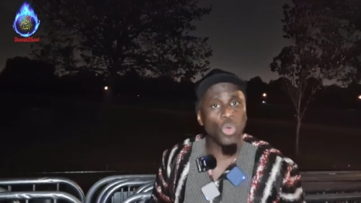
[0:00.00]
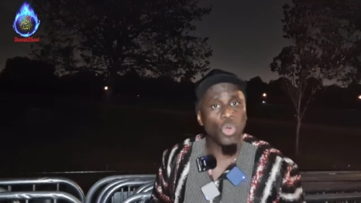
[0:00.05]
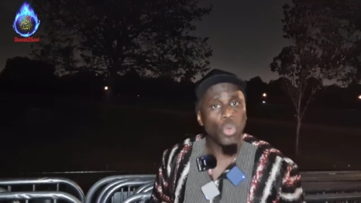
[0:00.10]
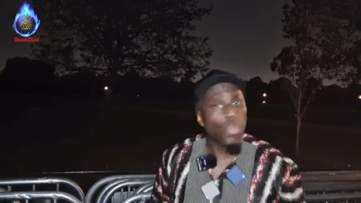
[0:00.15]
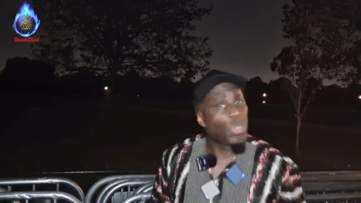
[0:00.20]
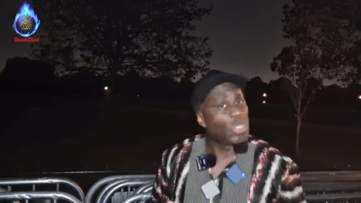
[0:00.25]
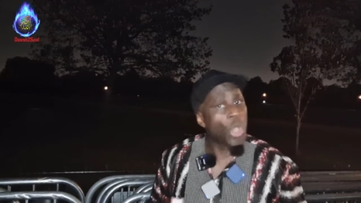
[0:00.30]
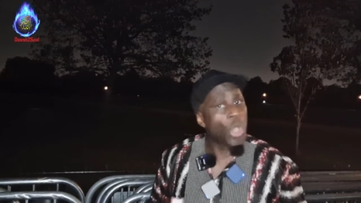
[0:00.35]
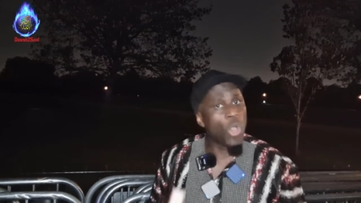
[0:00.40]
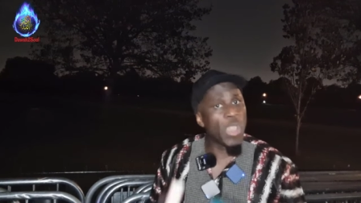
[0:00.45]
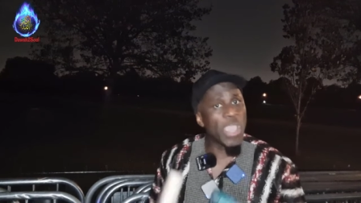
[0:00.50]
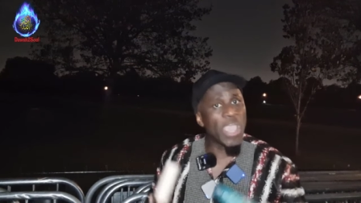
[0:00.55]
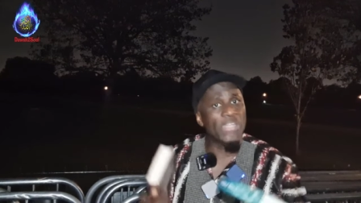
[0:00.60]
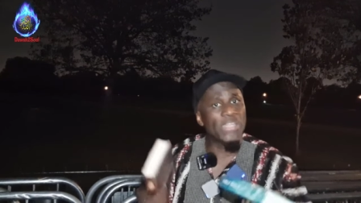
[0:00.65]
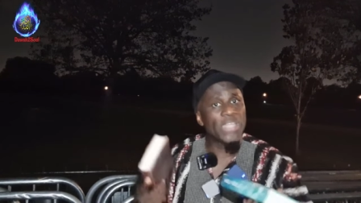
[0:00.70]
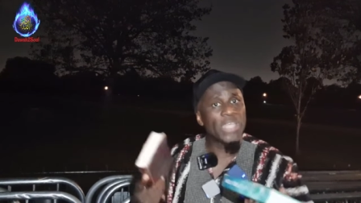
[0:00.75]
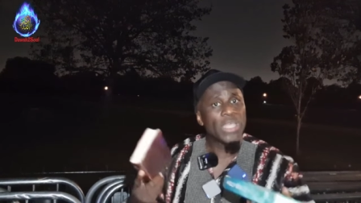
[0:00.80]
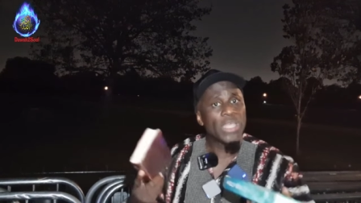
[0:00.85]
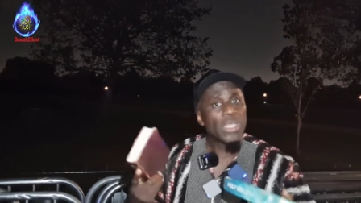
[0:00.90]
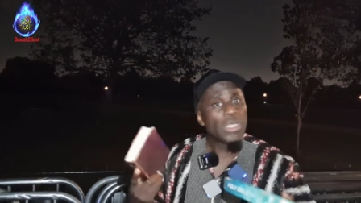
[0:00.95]
We don't hate
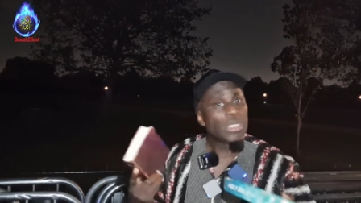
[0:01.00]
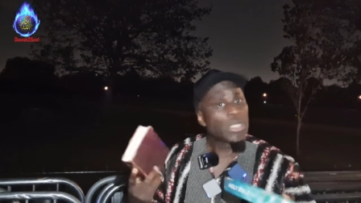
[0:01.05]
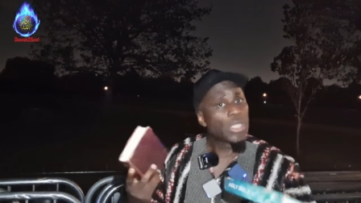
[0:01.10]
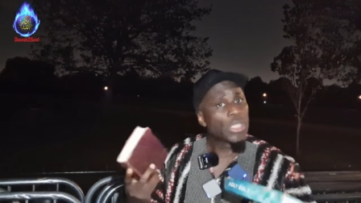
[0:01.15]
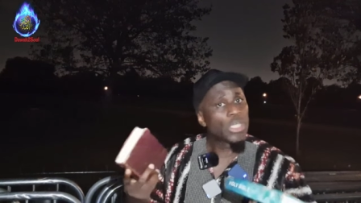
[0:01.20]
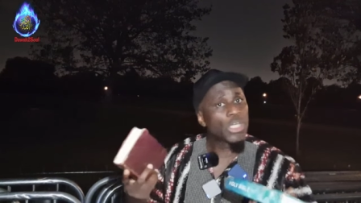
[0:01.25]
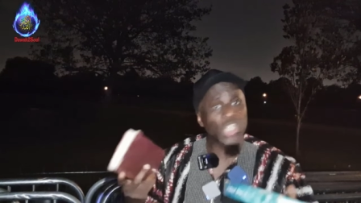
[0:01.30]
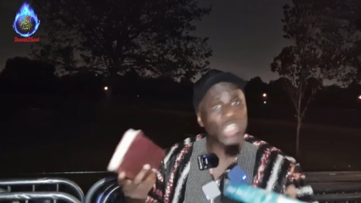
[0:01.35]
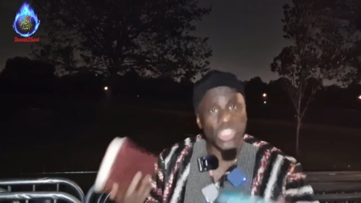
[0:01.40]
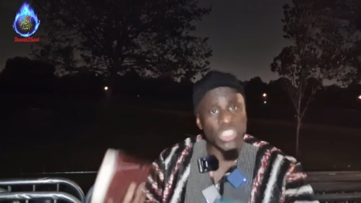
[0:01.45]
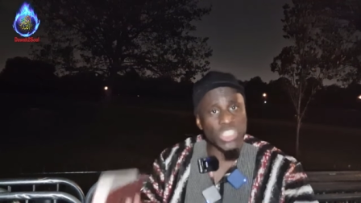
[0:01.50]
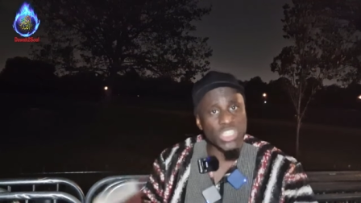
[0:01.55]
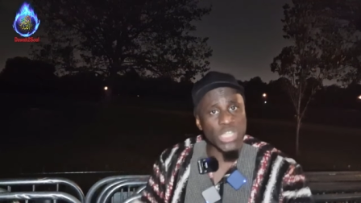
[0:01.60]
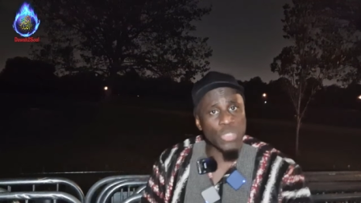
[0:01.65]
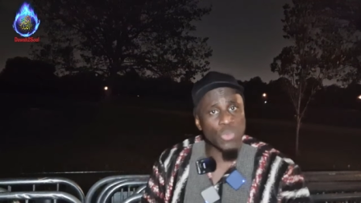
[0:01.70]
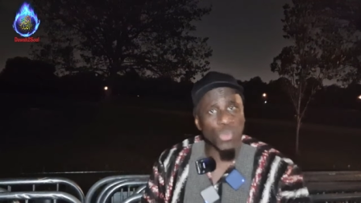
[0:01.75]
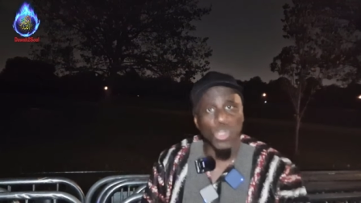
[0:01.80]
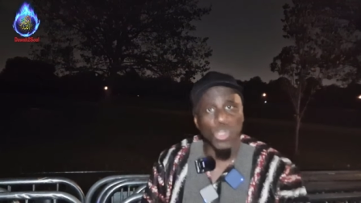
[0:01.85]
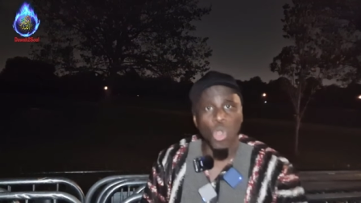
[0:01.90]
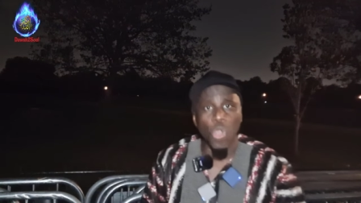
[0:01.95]
Christians.
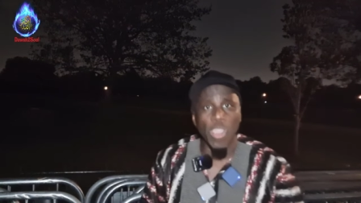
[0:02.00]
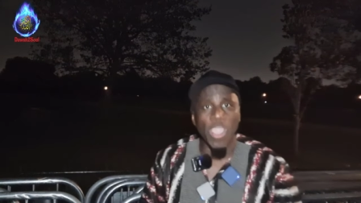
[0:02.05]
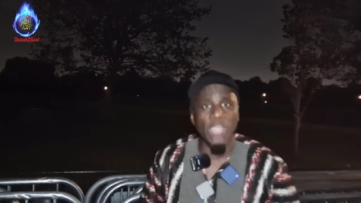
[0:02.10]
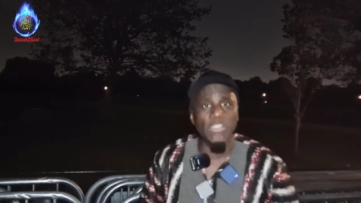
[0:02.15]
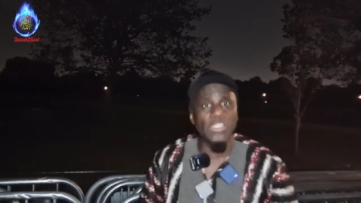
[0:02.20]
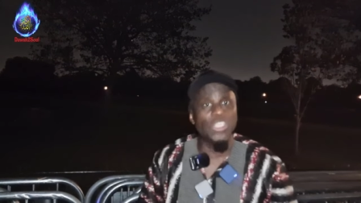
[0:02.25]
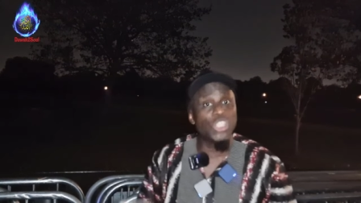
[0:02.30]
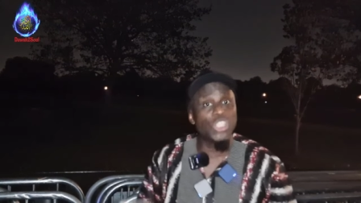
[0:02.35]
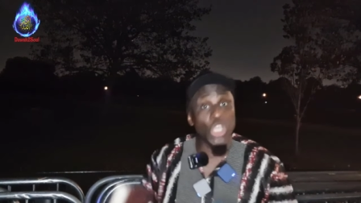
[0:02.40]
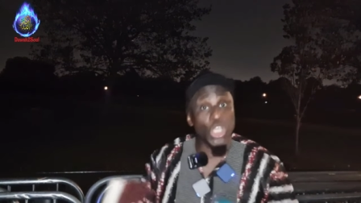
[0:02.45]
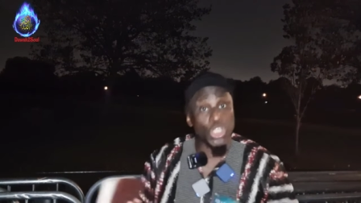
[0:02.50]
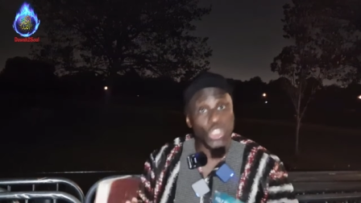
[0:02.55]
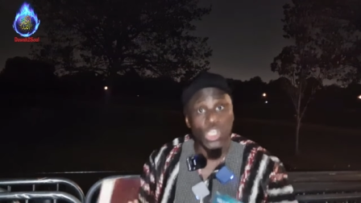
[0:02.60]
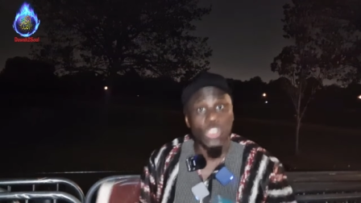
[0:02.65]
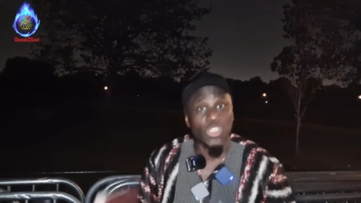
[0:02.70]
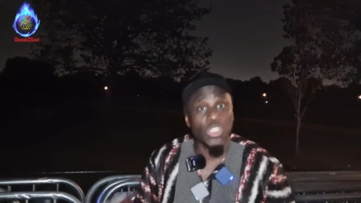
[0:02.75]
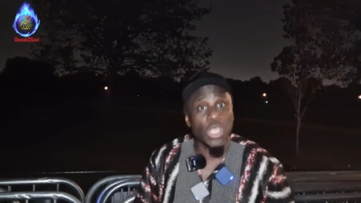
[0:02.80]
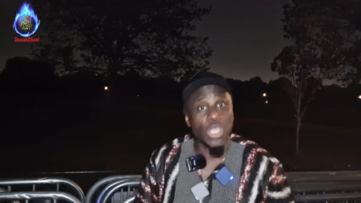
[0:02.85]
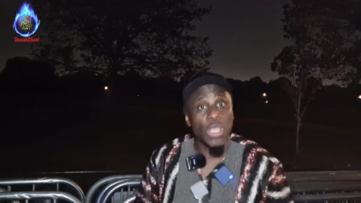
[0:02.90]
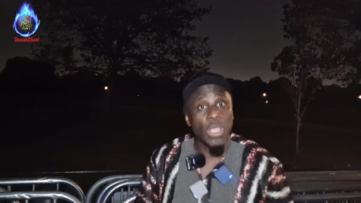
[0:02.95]
We don't hate
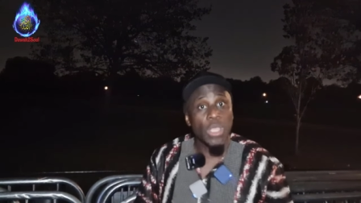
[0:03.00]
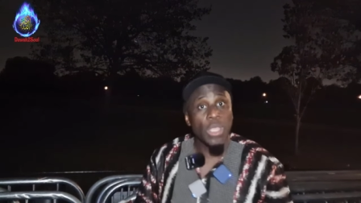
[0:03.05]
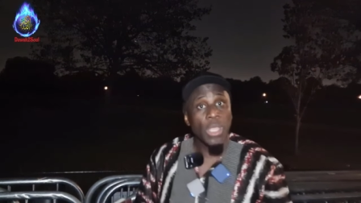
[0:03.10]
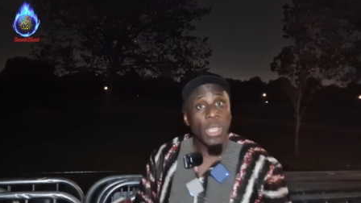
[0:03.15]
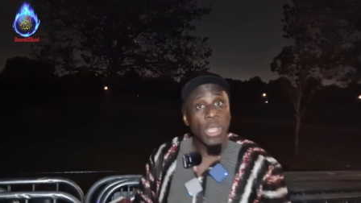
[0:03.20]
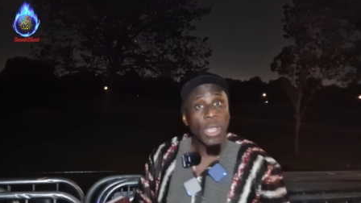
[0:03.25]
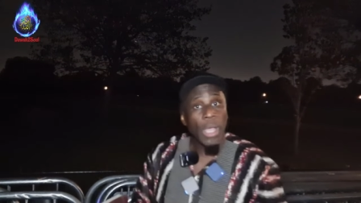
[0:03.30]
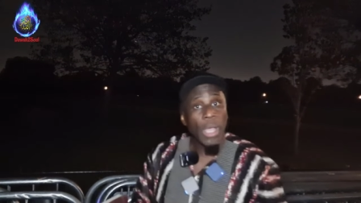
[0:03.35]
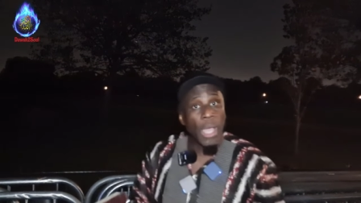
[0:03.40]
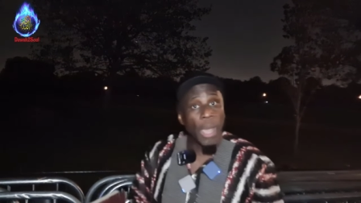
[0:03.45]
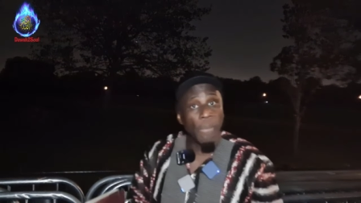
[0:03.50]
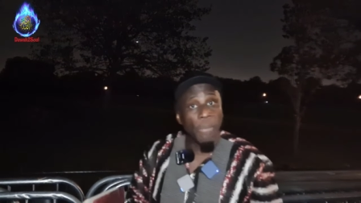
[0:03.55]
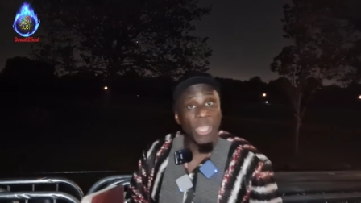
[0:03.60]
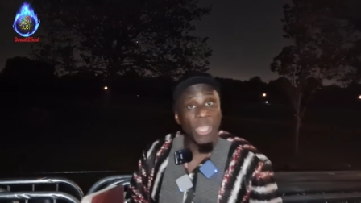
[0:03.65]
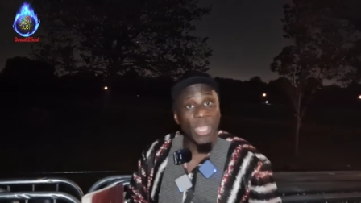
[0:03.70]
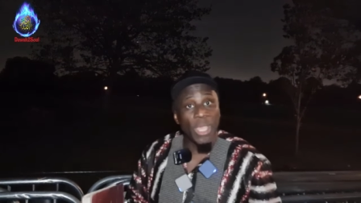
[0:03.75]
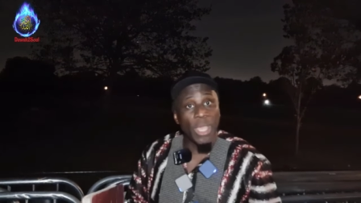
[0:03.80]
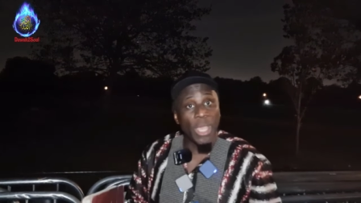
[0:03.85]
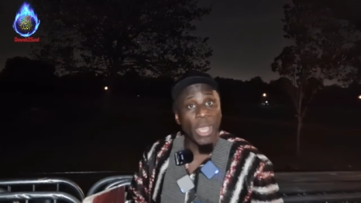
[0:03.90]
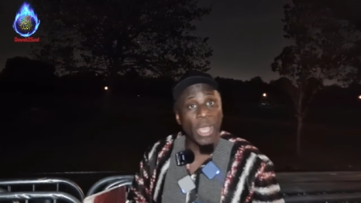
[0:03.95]
Jesus, uh, uh,
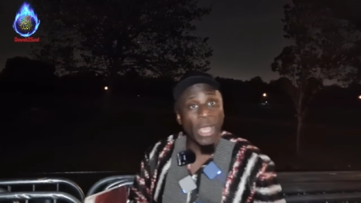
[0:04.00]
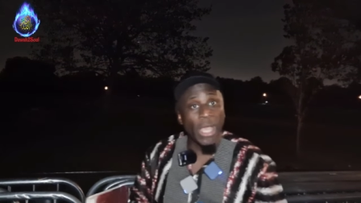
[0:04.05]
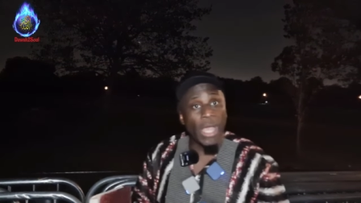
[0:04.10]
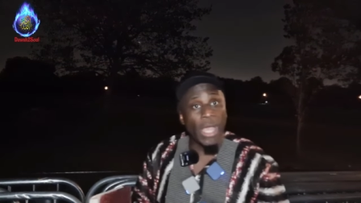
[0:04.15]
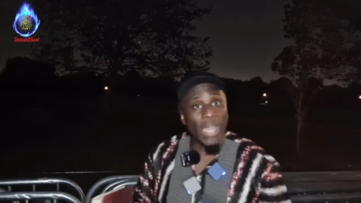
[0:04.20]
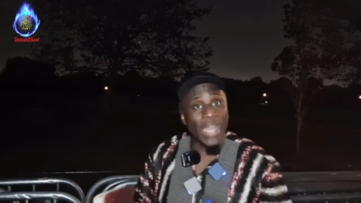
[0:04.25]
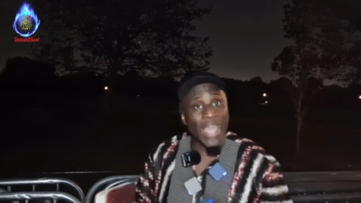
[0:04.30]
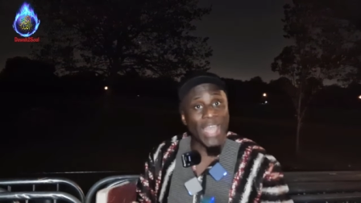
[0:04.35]
alayhi